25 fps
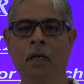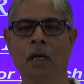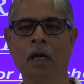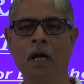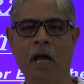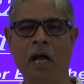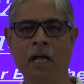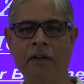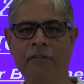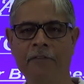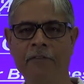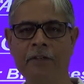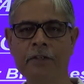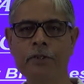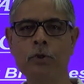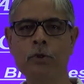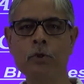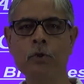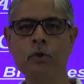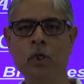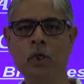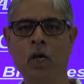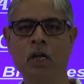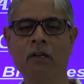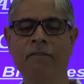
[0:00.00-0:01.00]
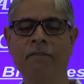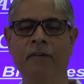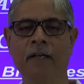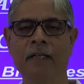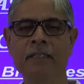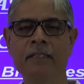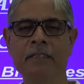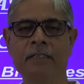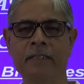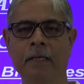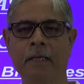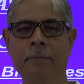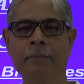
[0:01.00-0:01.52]
I wish to solve
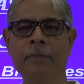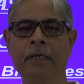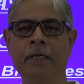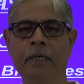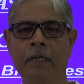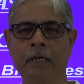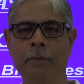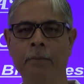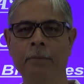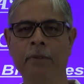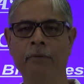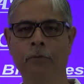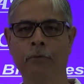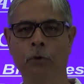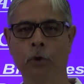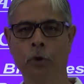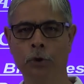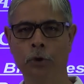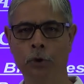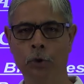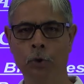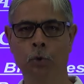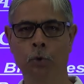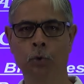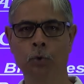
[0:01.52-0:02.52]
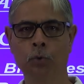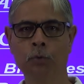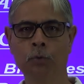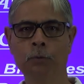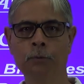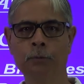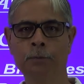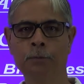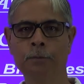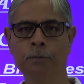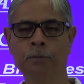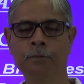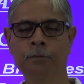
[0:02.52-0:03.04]
one sum here before you,
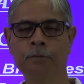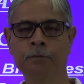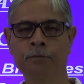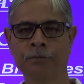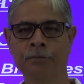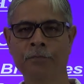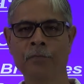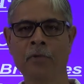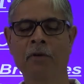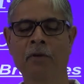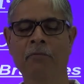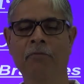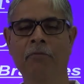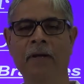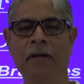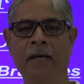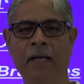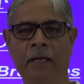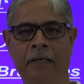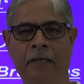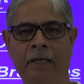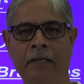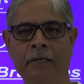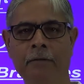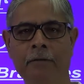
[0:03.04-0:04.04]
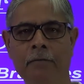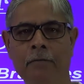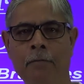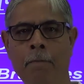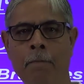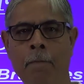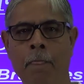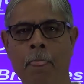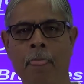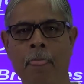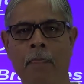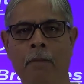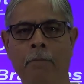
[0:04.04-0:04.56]
wherein
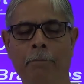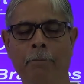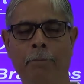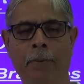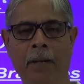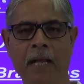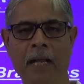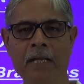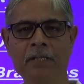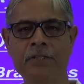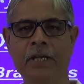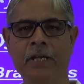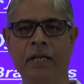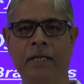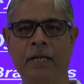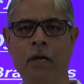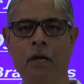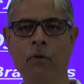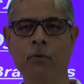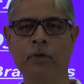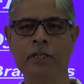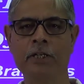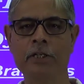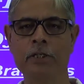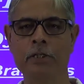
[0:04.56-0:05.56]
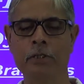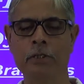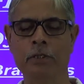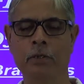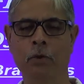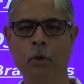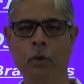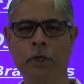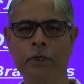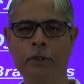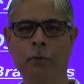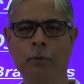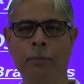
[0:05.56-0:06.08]
branch account is
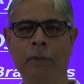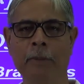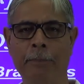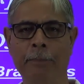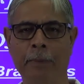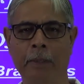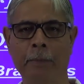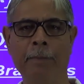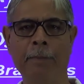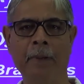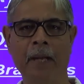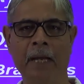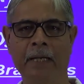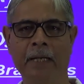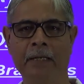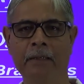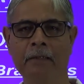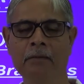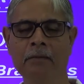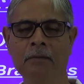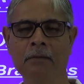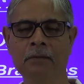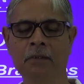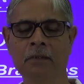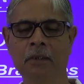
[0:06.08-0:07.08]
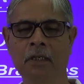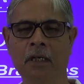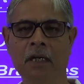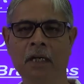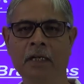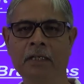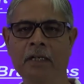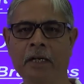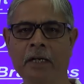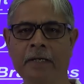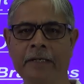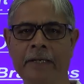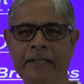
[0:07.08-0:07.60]
going to be prepared
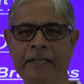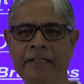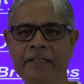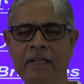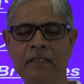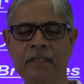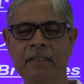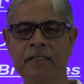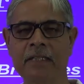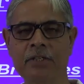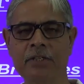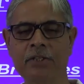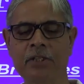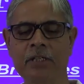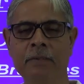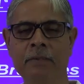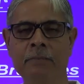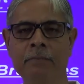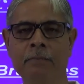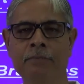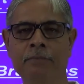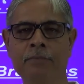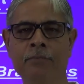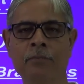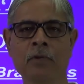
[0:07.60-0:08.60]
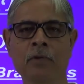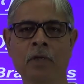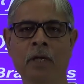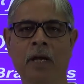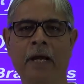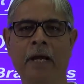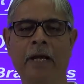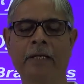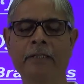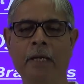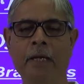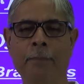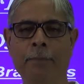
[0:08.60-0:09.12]
under debtors system
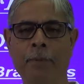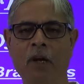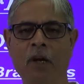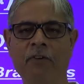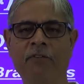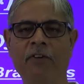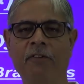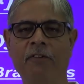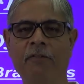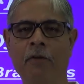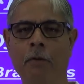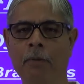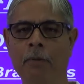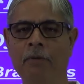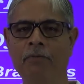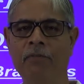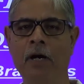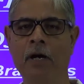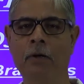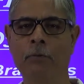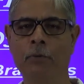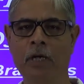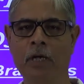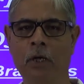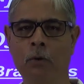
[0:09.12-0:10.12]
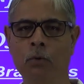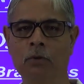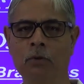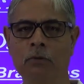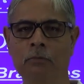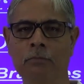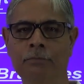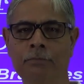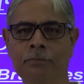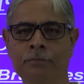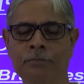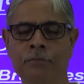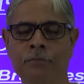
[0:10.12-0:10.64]
and the profit will be found out.
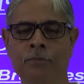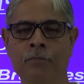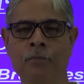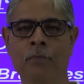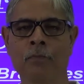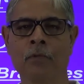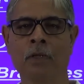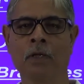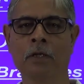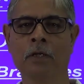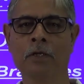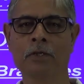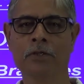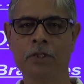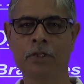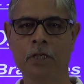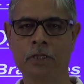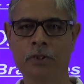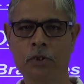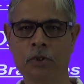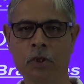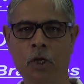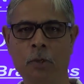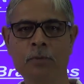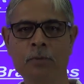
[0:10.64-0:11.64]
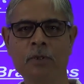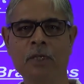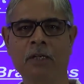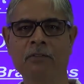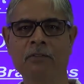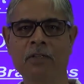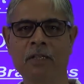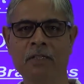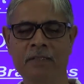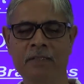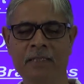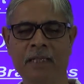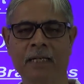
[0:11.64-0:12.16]
Just observe
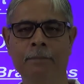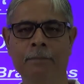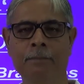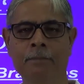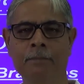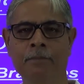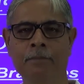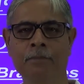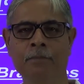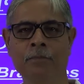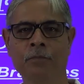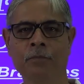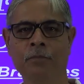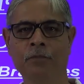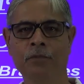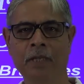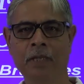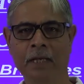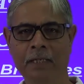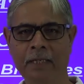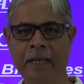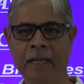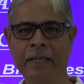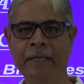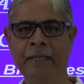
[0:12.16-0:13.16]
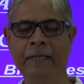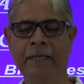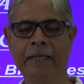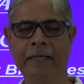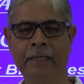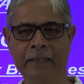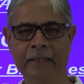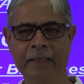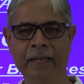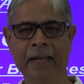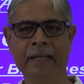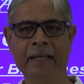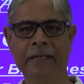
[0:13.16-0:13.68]
the sum that I
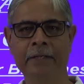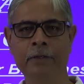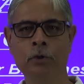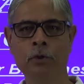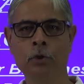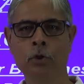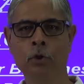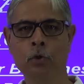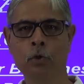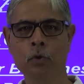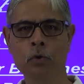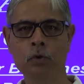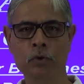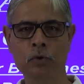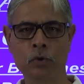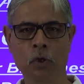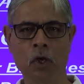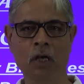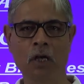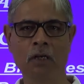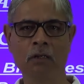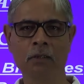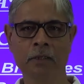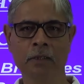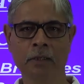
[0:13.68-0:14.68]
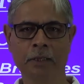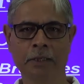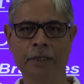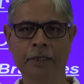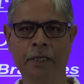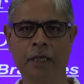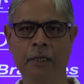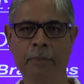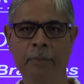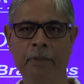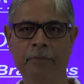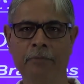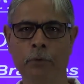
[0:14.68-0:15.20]
intend to solve
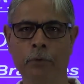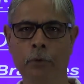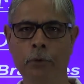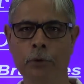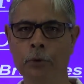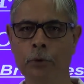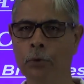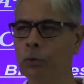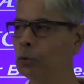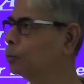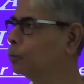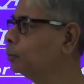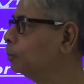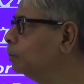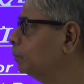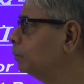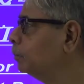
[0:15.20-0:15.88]
here before you.